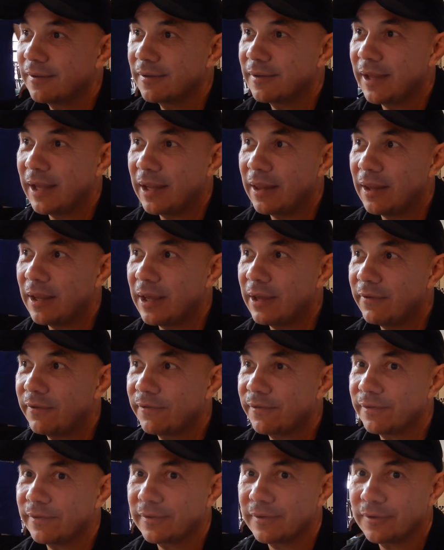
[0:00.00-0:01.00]
they live
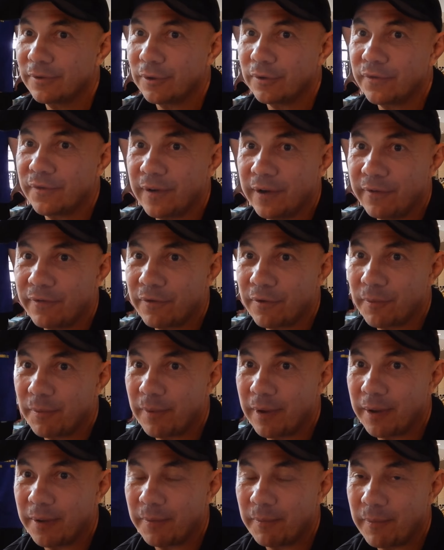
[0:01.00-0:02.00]
not far from
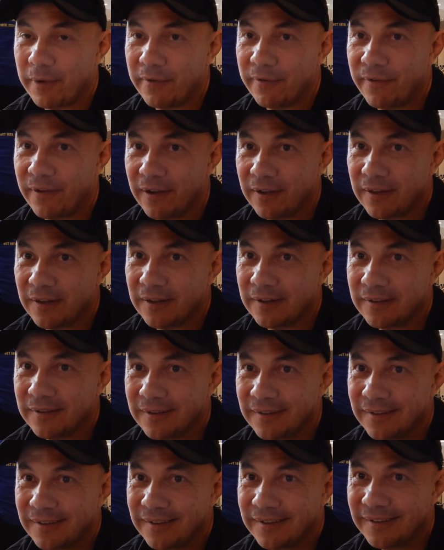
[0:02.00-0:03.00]
my, my father.
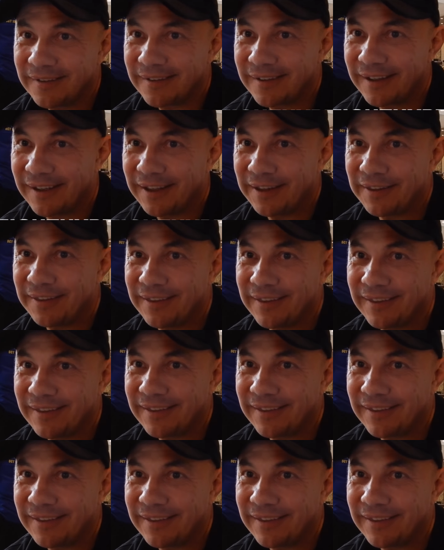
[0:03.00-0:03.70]
Yeah. And